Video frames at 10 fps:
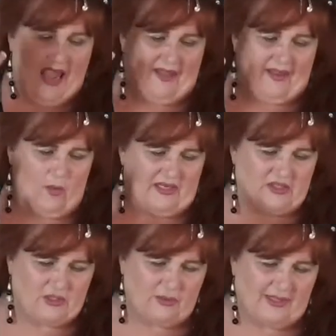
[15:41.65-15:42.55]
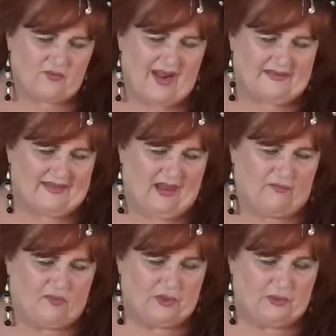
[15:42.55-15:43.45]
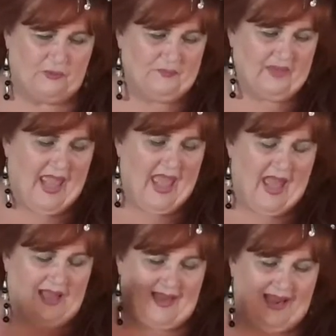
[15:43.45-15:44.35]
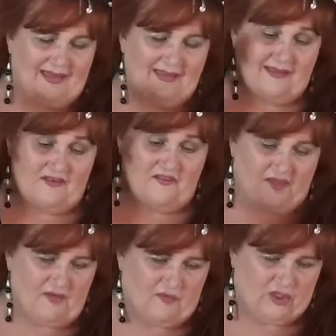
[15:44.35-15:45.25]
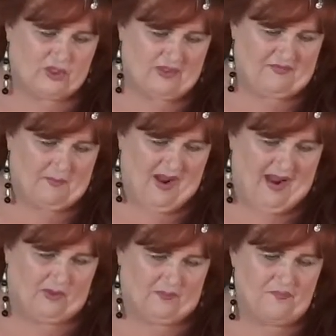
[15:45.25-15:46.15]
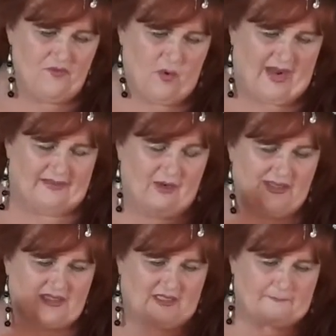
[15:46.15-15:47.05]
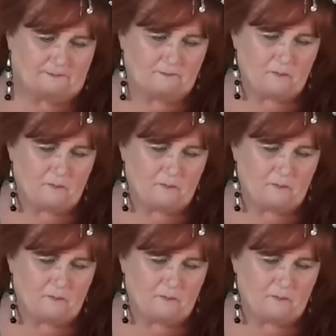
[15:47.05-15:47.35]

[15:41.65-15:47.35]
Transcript: And I want to do it right now for you again in another version of the Bible. All right, now listen.